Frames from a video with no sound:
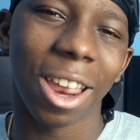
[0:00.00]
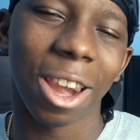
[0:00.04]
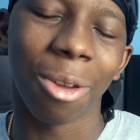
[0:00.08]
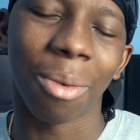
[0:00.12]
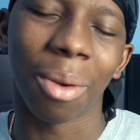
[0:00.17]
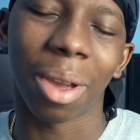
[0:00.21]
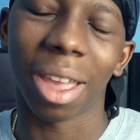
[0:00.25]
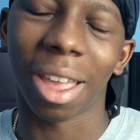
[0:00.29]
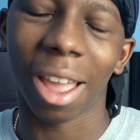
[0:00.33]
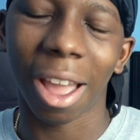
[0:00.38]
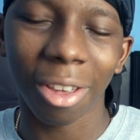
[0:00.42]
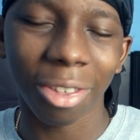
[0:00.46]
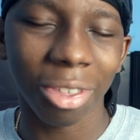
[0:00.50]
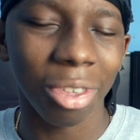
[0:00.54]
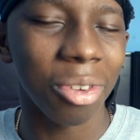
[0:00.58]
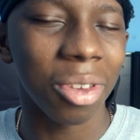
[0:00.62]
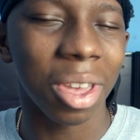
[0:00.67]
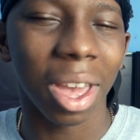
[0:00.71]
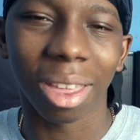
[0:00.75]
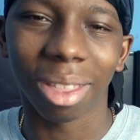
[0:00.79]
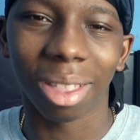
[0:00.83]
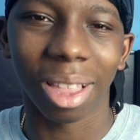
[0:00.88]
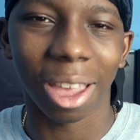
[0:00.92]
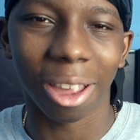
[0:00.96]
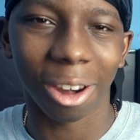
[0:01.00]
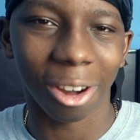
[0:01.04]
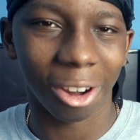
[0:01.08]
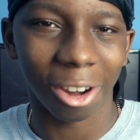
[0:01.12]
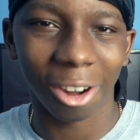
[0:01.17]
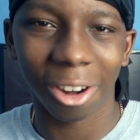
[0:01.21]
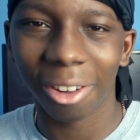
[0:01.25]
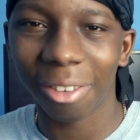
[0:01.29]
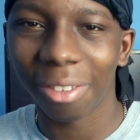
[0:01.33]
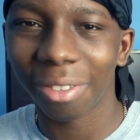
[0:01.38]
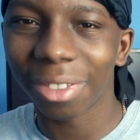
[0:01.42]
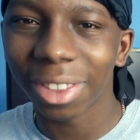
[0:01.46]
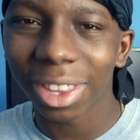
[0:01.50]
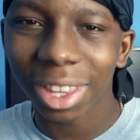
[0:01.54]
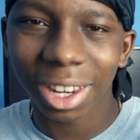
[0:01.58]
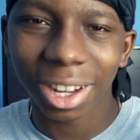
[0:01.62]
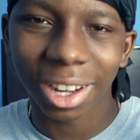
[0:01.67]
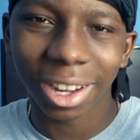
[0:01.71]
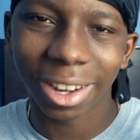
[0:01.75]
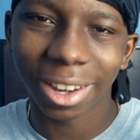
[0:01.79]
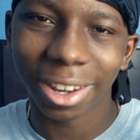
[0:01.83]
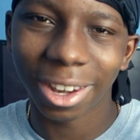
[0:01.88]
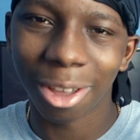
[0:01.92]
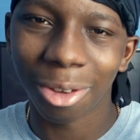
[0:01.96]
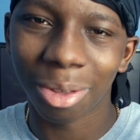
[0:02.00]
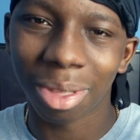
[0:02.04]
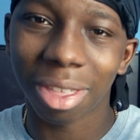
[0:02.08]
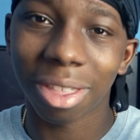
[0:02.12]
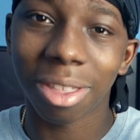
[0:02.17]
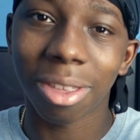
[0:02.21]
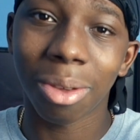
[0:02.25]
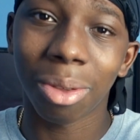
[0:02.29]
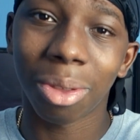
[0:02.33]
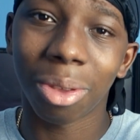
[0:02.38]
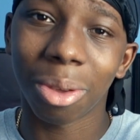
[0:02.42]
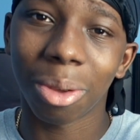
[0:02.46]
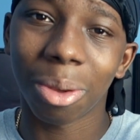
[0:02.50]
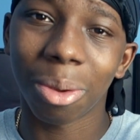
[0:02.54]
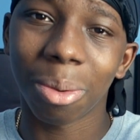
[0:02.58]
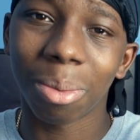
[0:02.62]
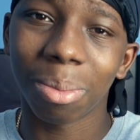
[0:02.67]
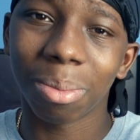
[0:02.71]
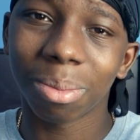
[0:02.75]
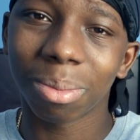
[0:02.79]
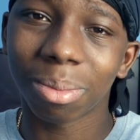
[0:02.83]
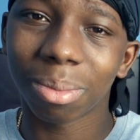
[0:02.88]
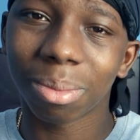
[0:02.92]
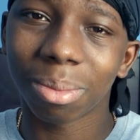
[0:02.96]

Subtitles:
Anyway, I'll see you guys later. Deuces, YouTube.